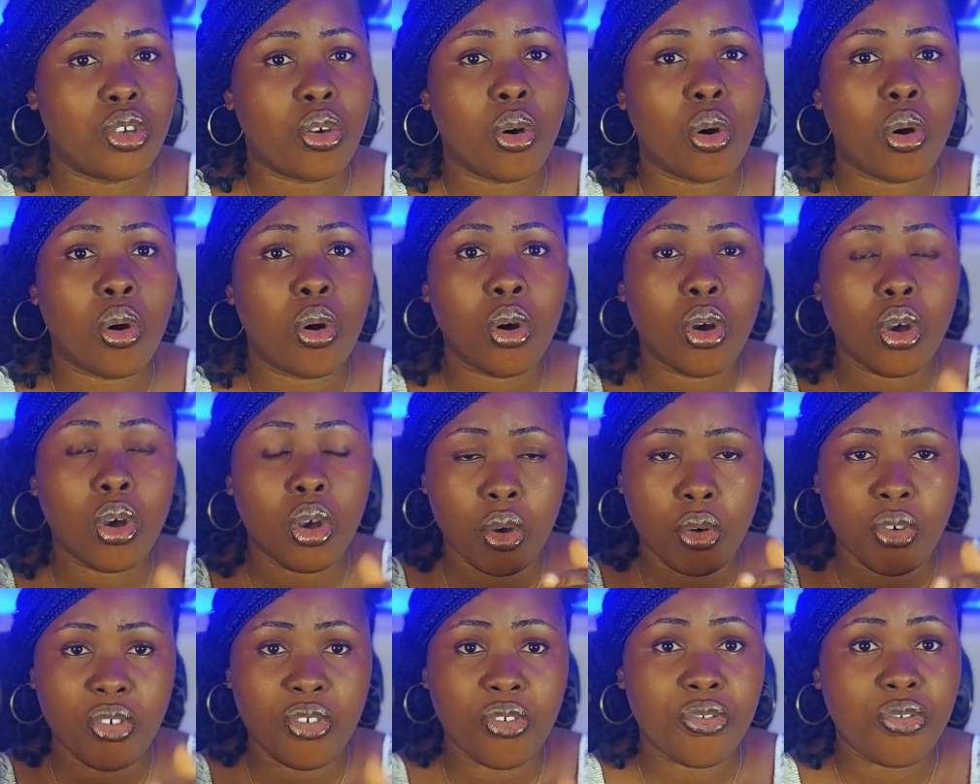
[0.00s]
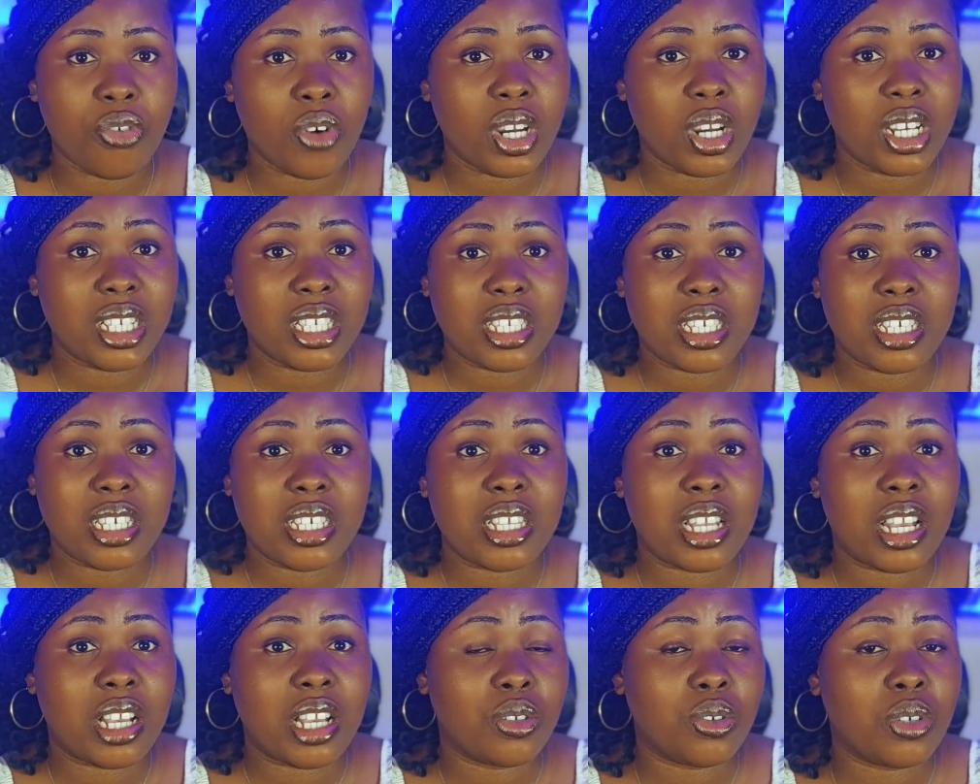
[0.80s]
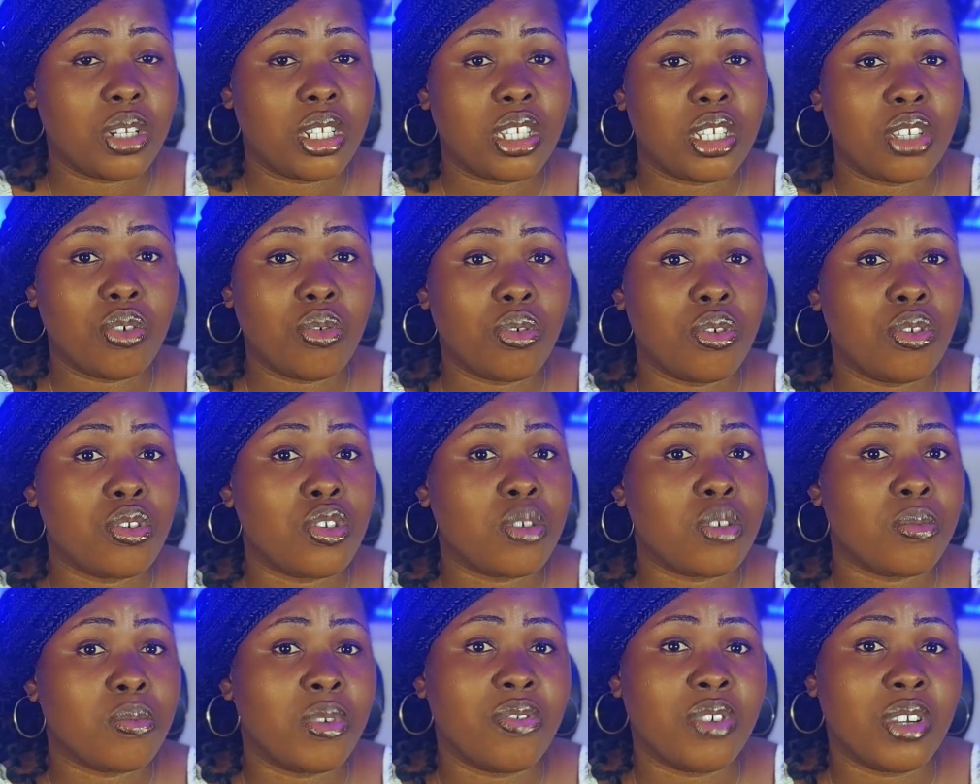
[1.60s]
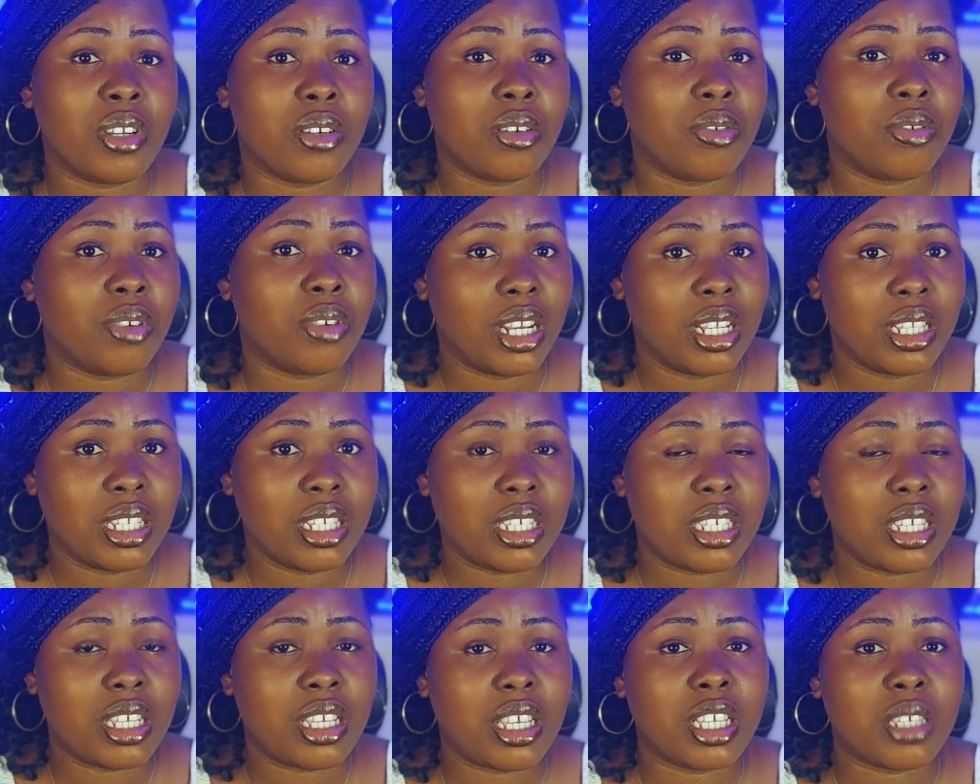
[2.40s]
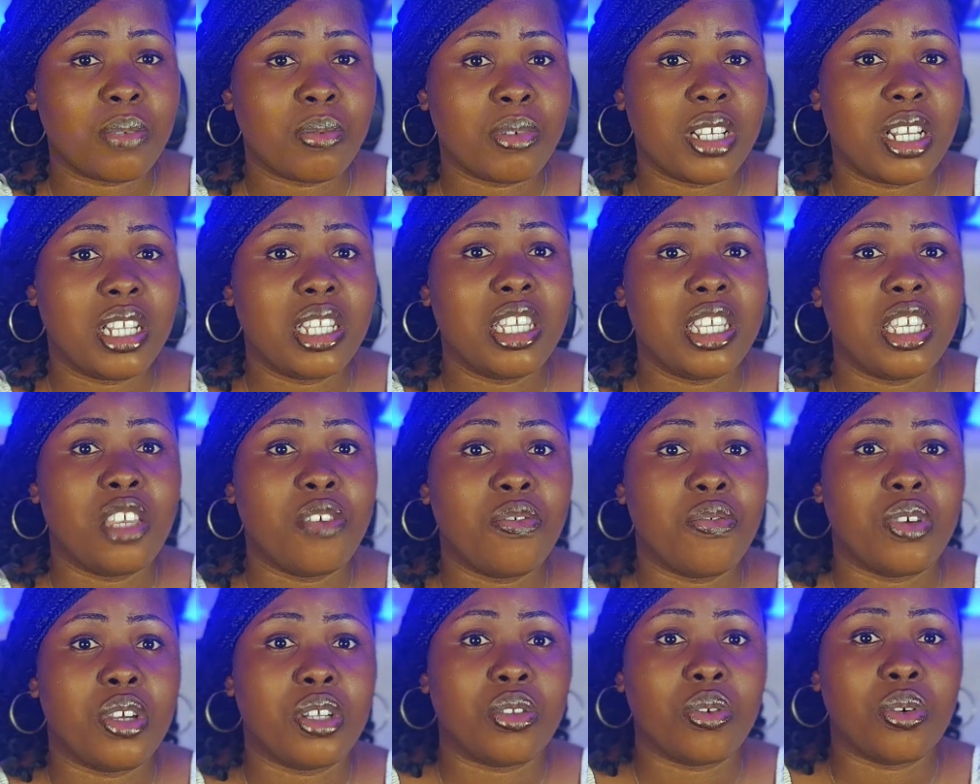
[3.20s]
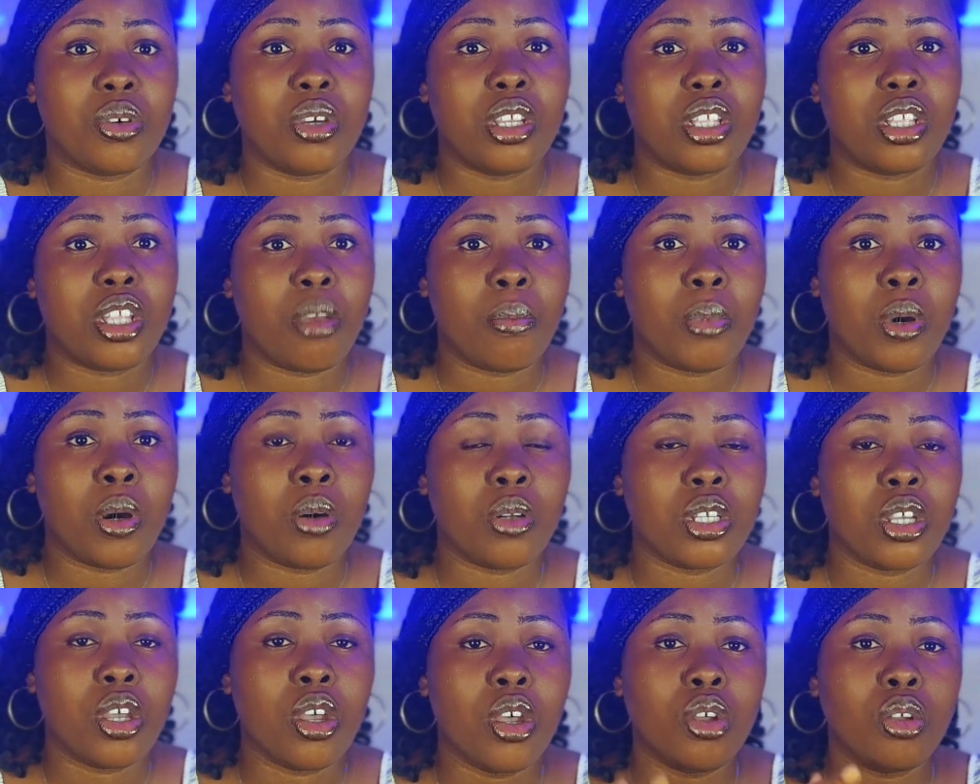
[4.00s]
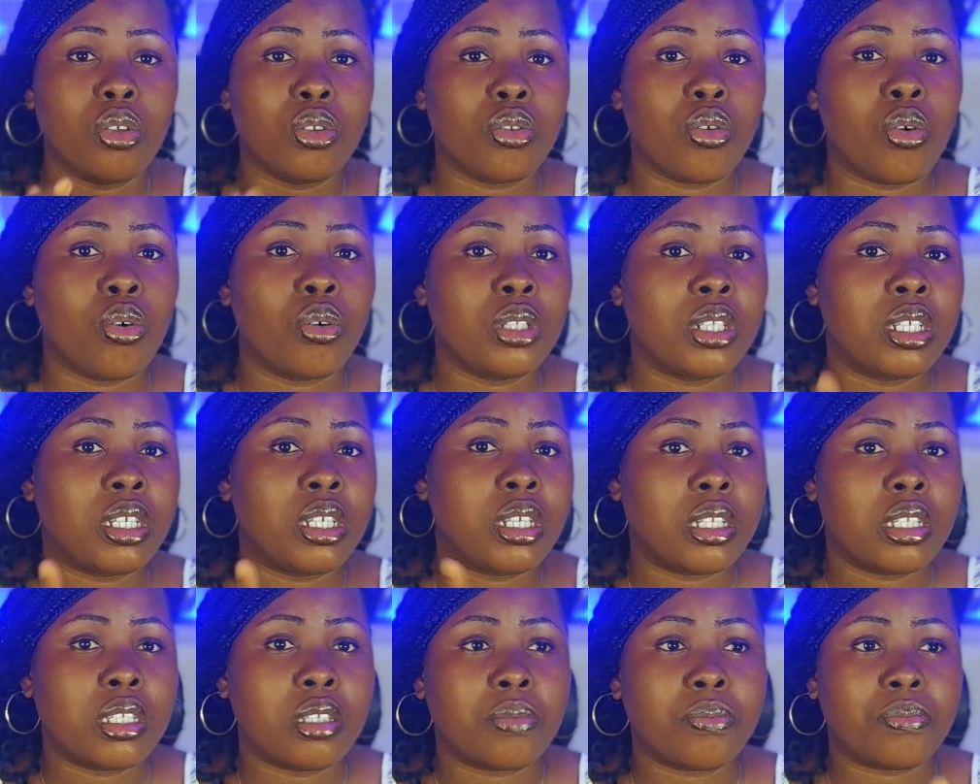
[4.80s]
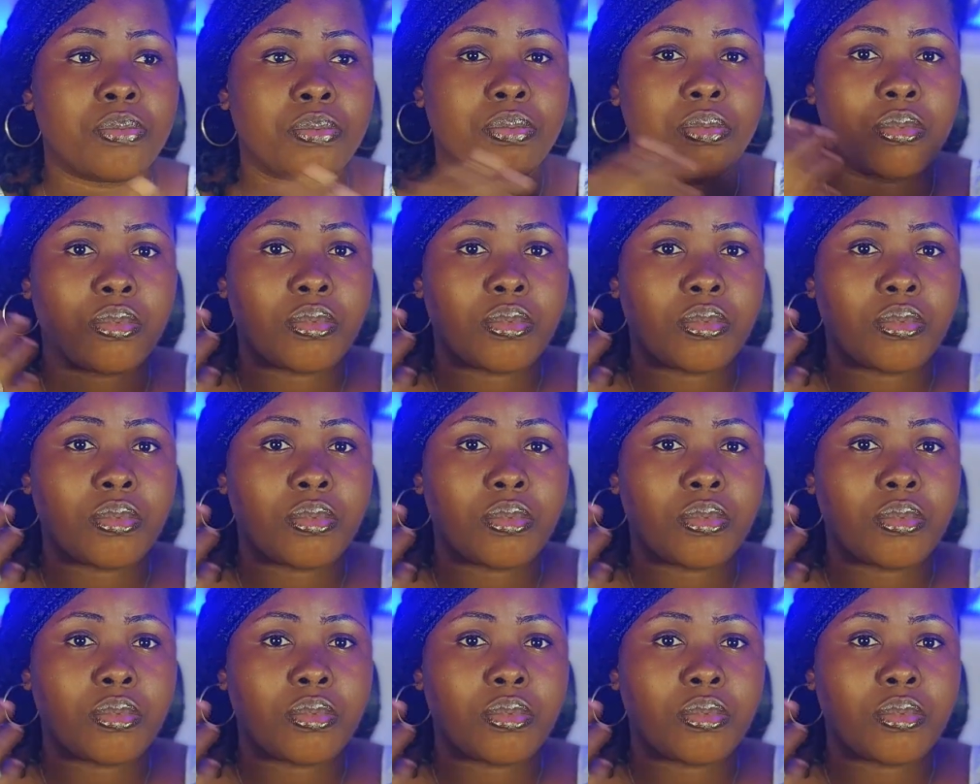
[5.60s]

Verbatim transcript: Your voice is actually going to be very realistic, especially if you are talking about turning